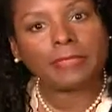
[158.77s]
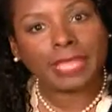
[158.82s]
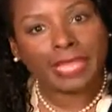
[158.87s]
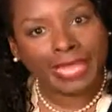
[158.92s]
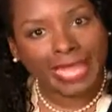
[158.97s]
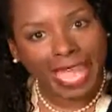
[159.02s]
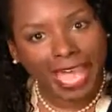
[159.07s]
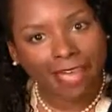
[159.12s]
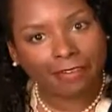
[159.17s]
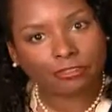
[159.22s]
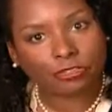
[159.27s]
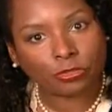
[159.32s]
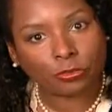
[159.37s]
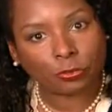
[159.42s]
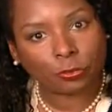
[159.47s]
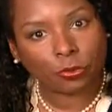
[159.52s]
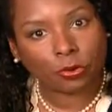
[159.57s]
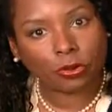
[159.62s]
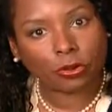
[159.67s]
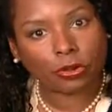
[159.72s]
They have
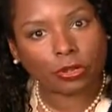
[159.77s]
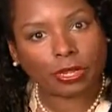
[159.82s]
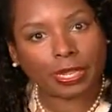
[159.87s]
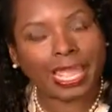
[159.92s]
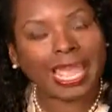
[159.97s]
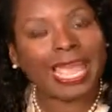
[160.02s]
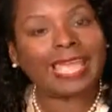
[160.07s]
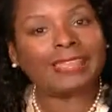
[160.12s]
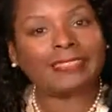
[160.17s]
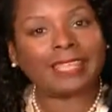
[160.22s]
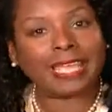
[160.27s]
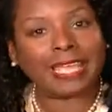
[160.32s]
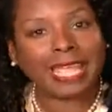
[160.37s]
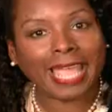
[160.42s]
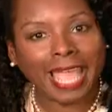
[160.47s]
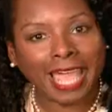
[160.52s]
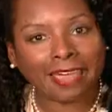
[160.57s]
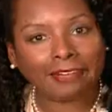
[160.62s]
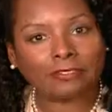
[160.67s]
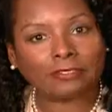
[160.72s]
to work, and they
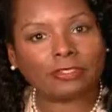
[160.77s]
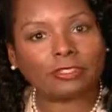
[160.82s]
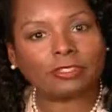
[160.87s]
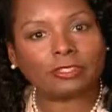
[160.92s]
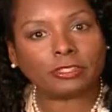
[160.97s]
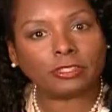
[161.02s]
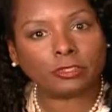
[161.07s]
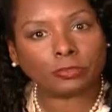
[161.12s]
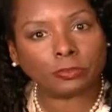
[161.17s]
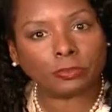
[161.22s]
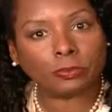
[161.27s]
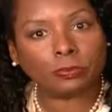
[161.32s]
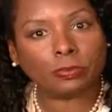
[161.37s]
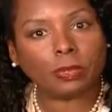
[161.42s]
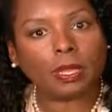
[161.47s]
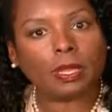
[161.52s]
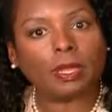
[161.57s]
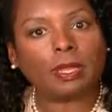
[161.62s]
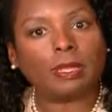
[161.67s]
have to